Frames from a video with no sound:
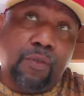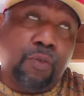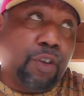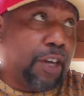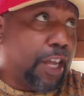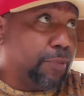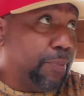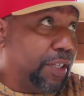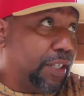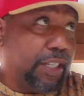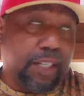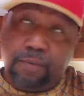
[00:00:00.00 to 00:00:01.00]
Real nice big
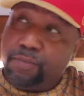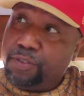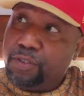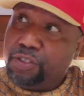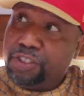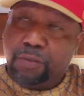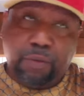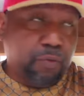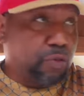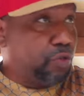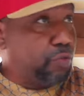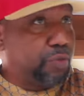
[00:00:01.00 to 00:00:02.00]
club. Little secret
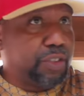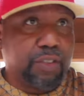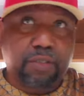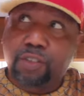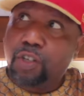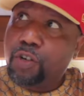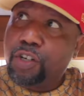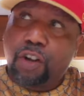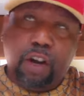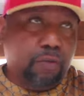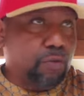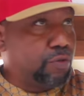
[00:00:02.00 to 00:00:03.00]
rooms, glow in the
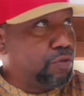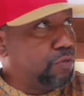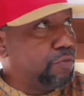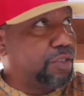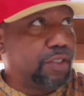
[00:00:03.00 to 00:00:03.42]
dark rooms.